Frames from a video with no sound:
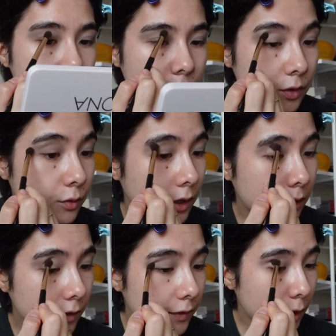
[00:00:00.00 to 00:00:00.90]
So I
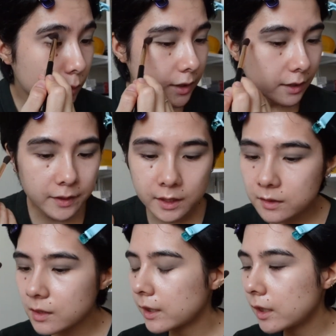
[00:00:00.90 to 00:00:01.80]
got that one. I think
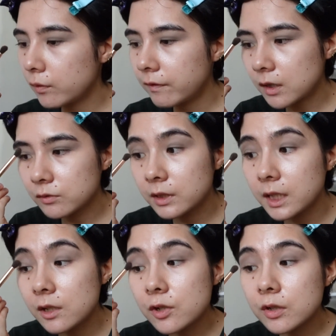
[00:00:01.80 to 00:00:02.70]
it's like a
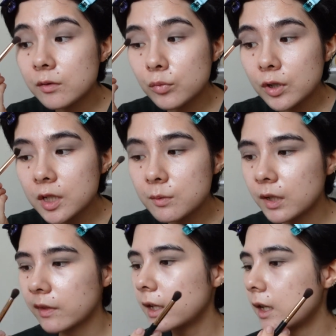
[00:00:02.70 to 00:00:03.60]
foundation brush,
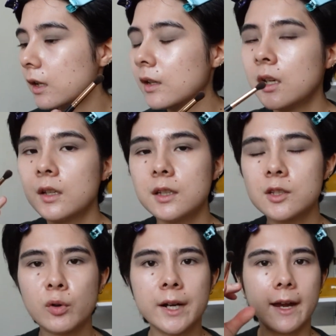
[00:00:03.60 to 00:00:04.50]
but that it's
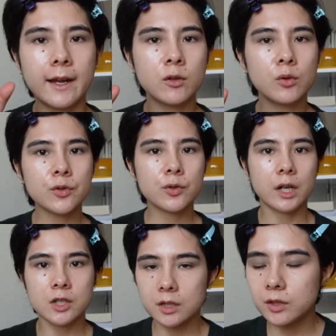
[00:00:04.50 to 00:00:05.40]
quite angled, so
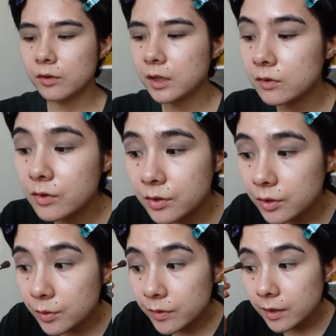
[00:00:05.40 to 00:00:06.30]
actually you can
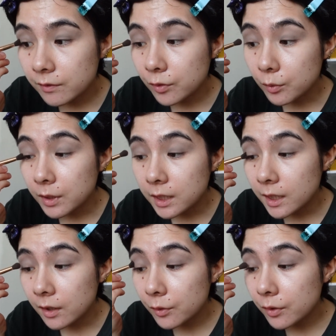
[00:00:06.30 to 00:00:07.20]
use it for many
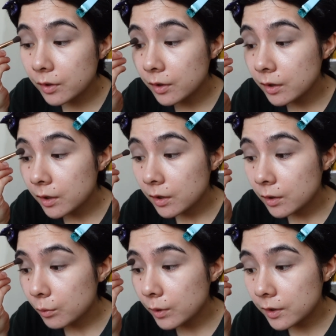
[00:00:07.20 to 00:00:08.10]
other
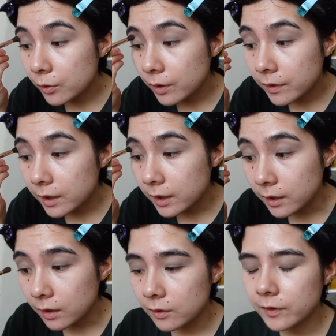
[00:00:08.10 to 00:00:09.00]
ways. So I think I
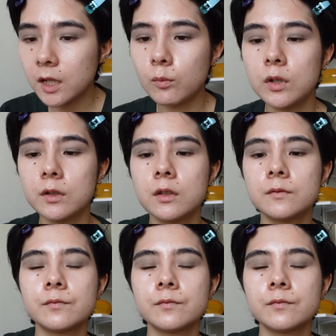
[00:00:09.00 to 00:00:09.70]
got that one.